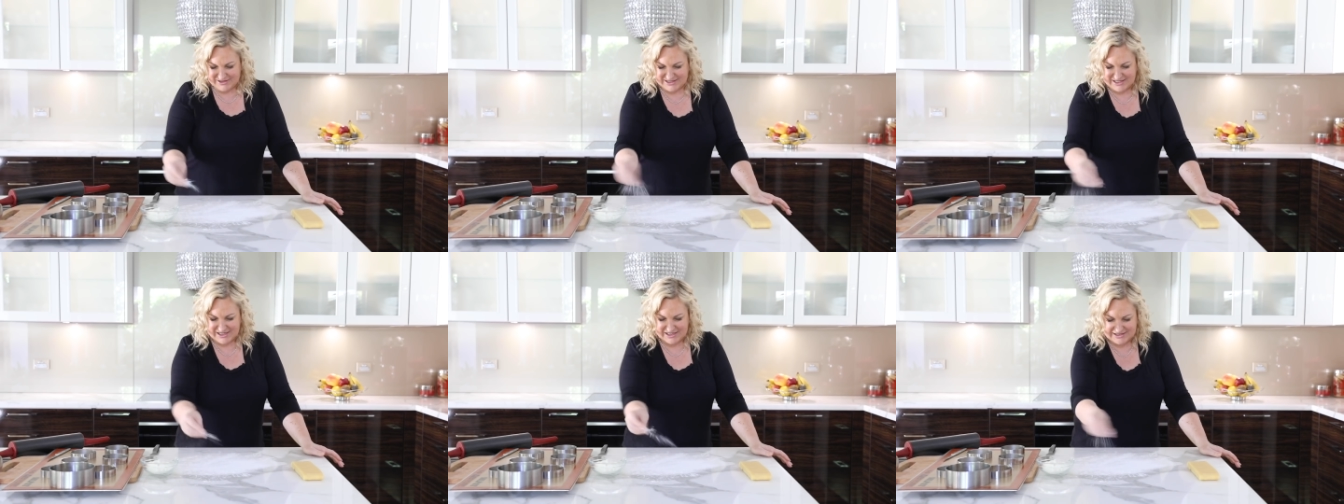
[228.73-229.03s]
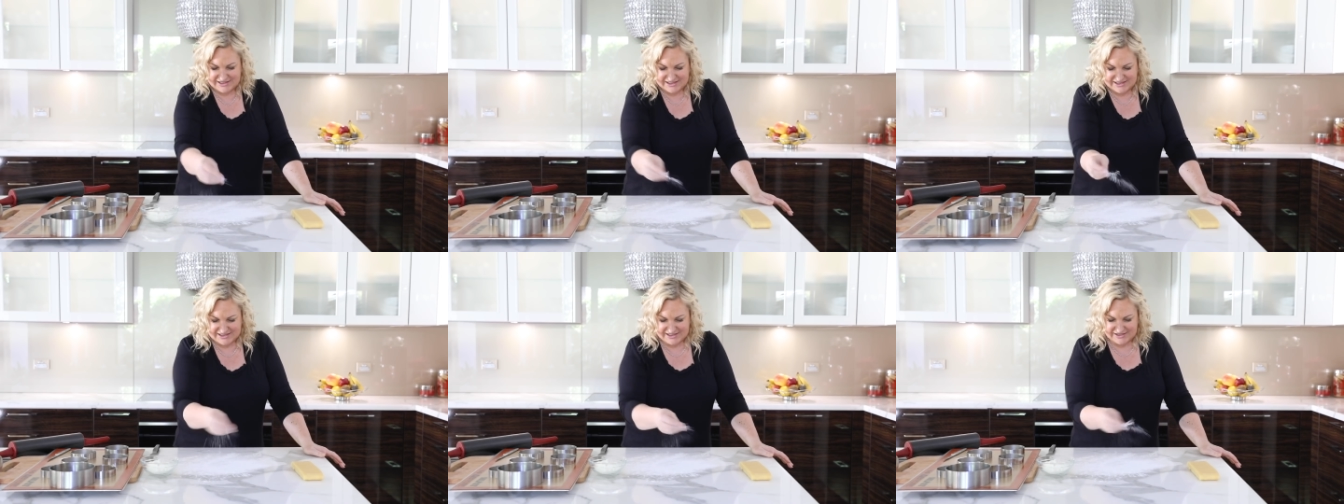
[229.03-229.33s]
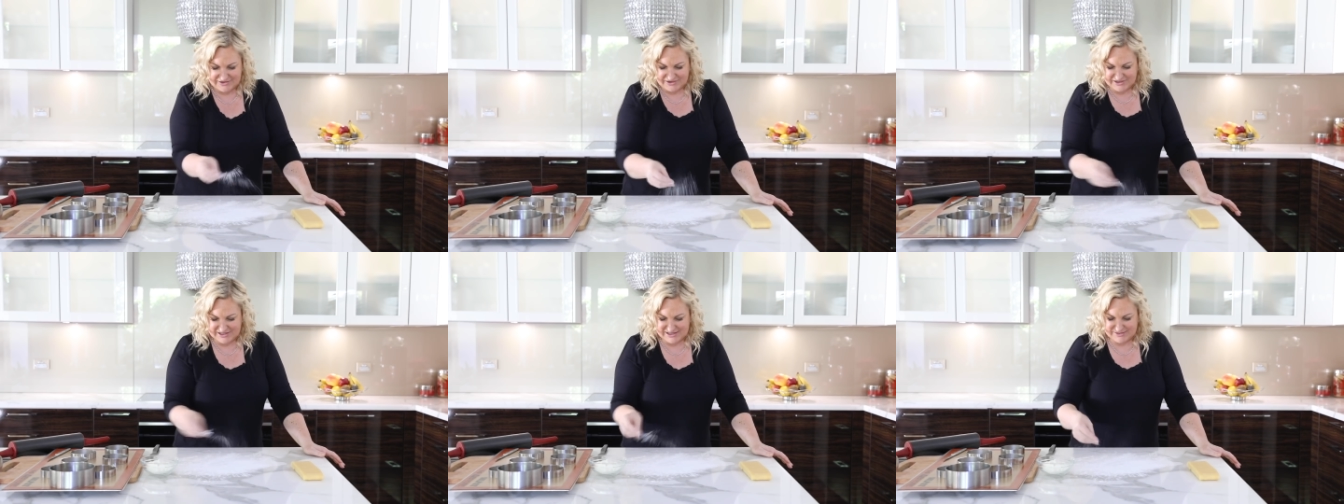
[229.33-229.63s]
It's hard to see
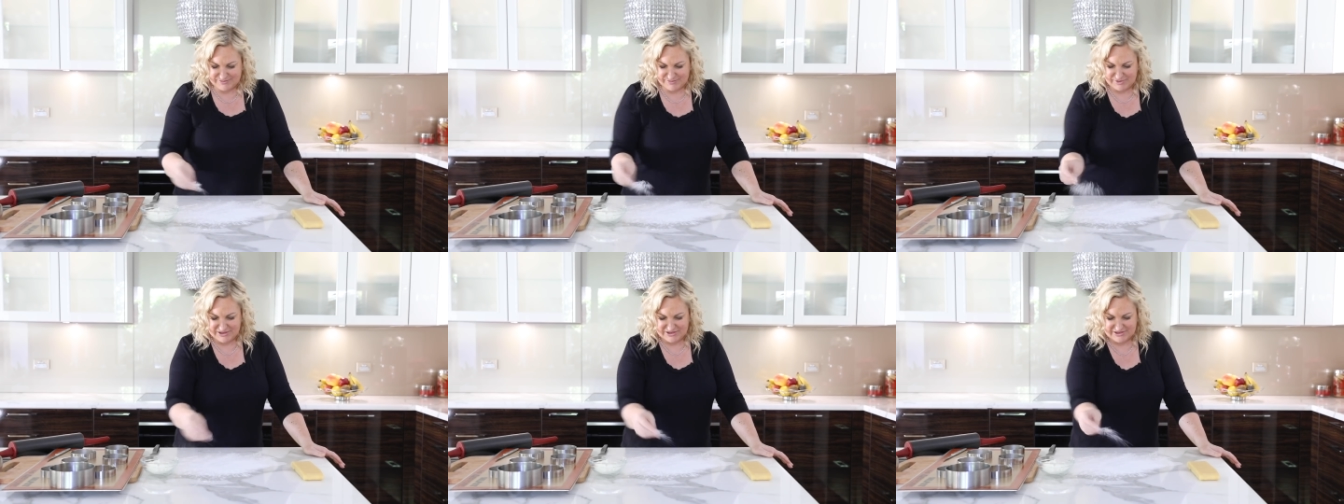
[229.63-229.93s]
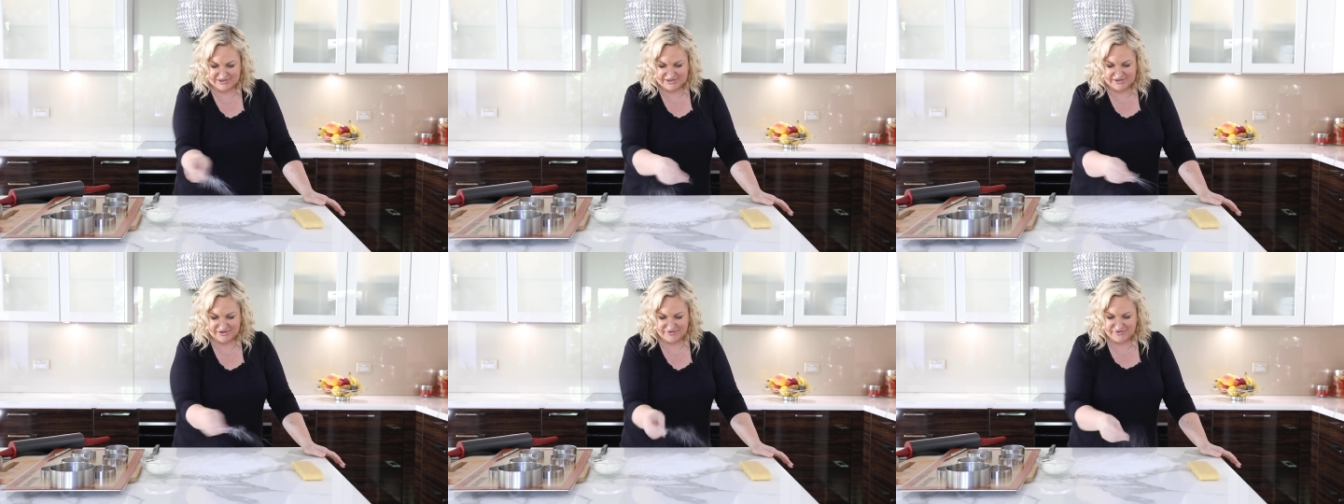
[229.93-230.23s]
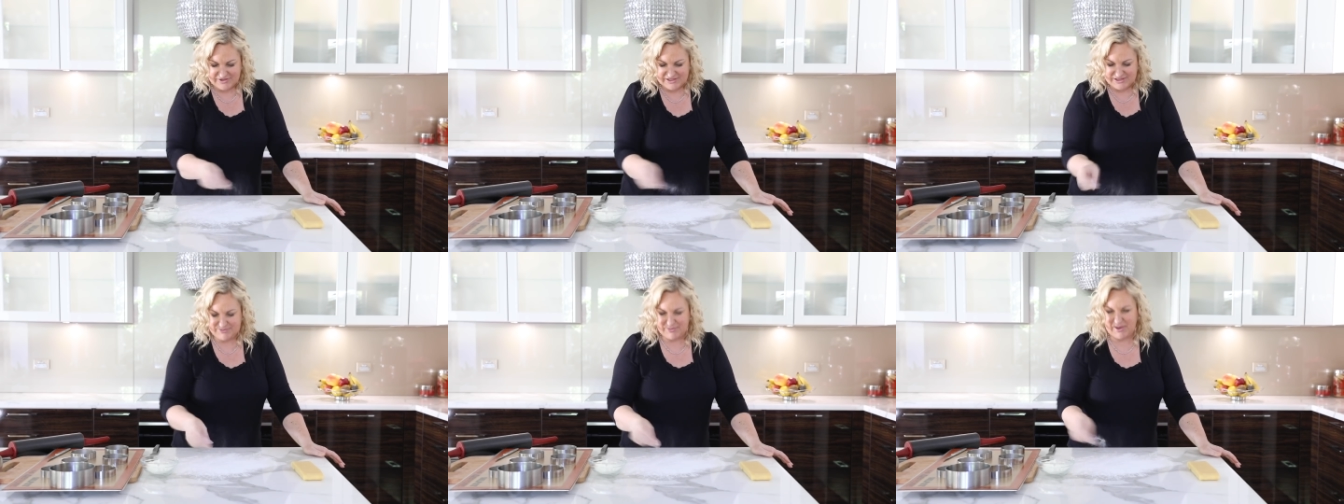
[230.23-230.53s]
on this bench
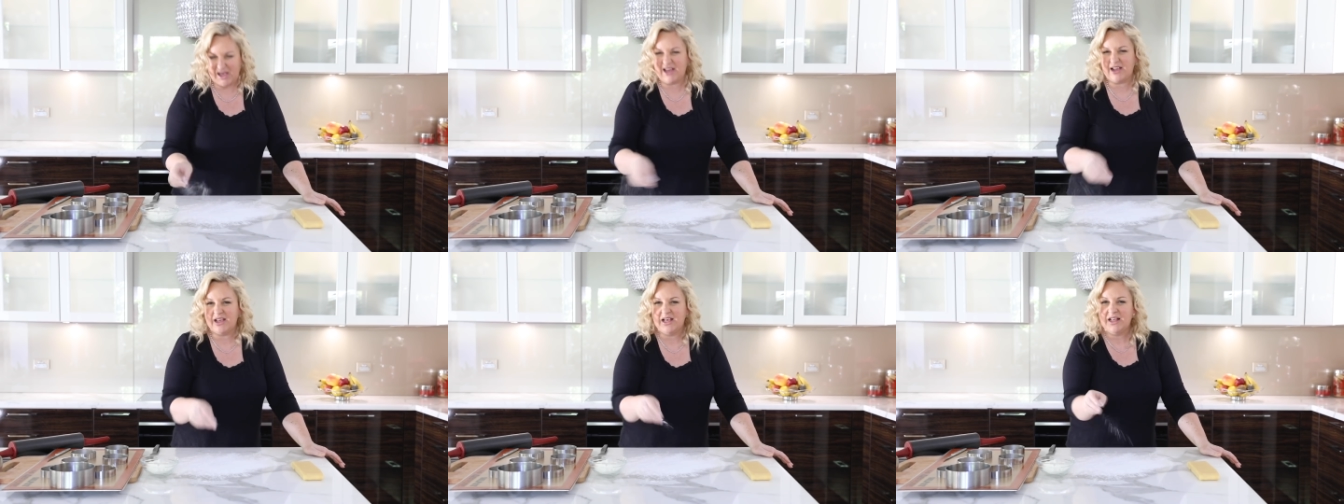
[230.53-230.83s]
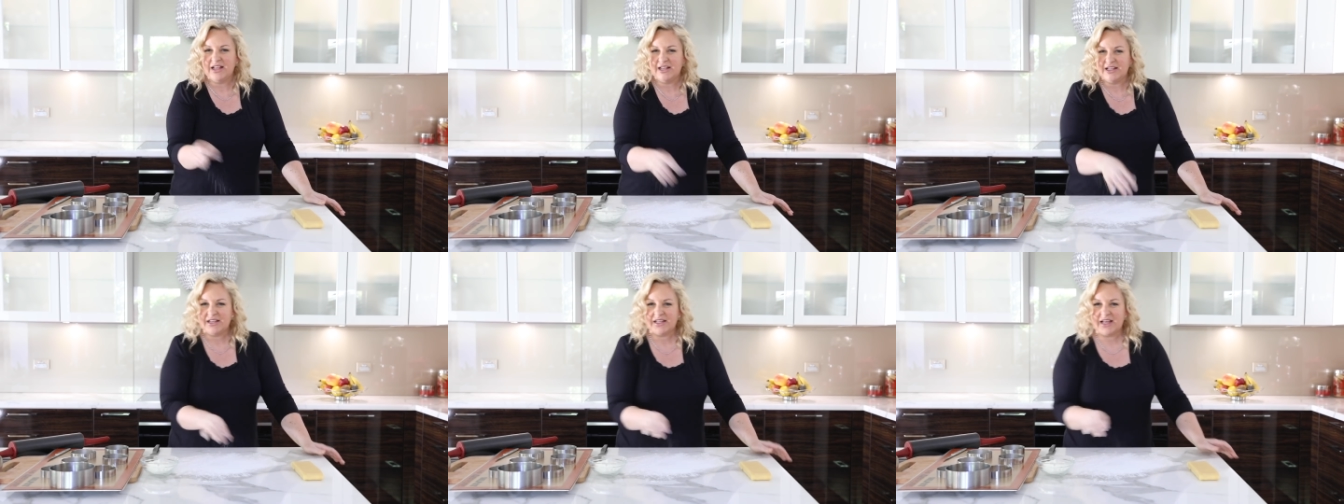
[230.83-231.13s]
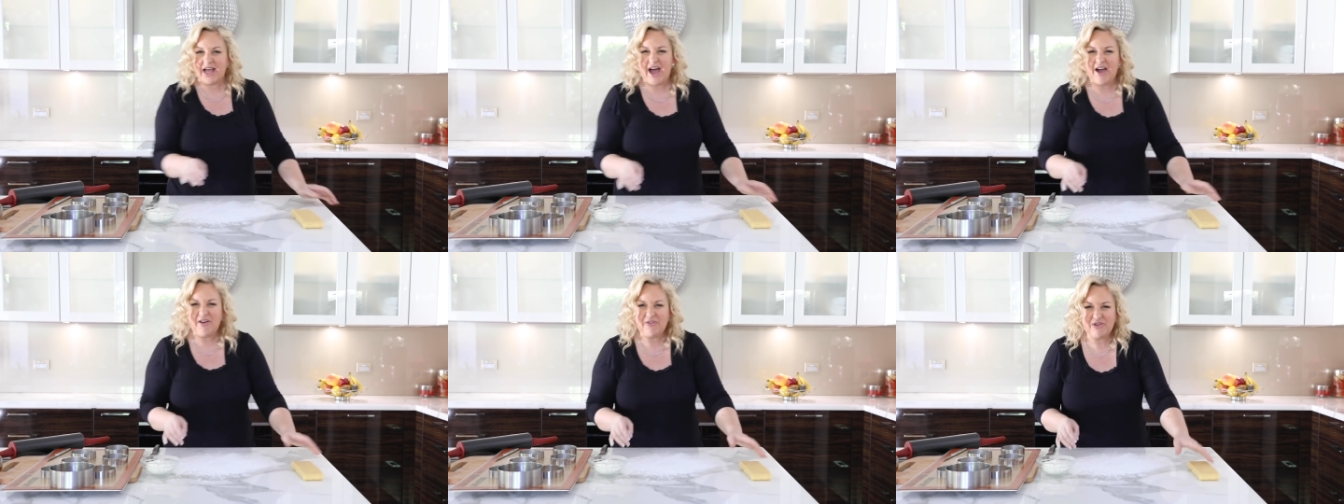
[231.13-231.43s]
surface, but
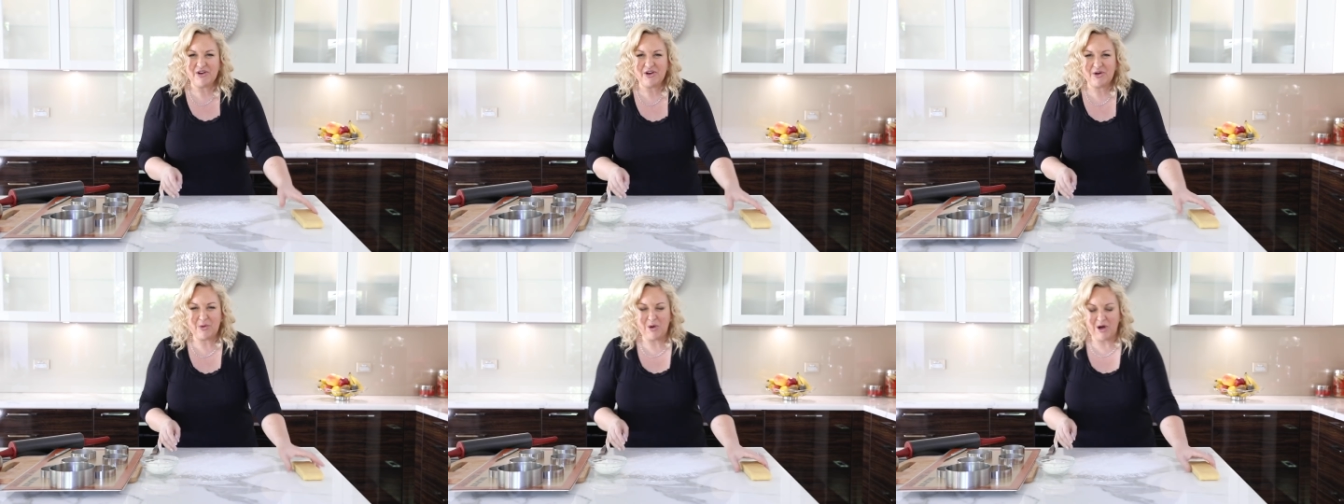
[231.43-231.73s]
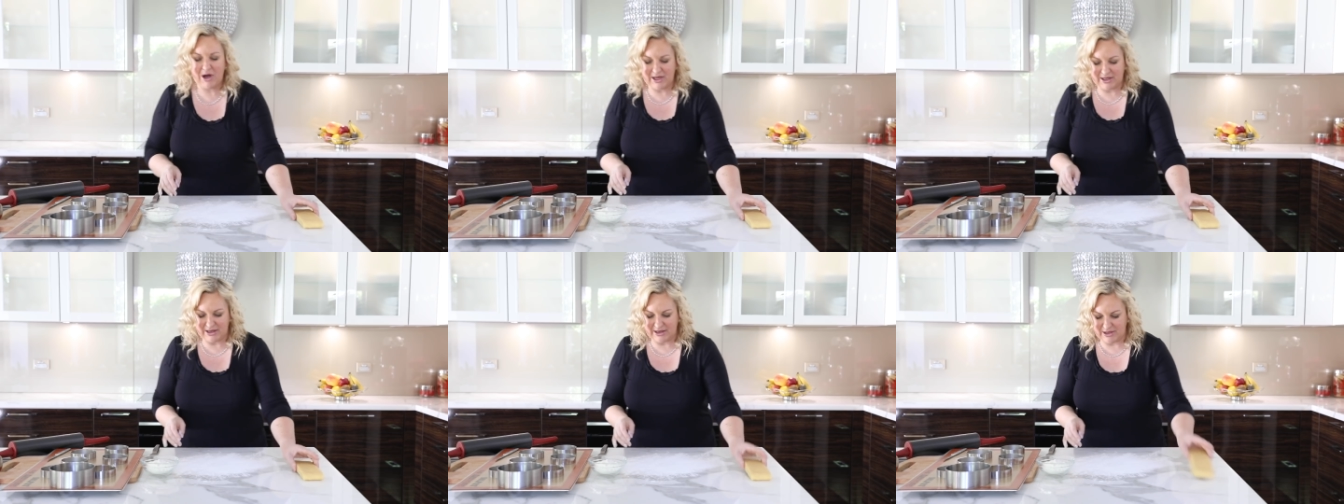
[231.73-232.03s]
cover it quite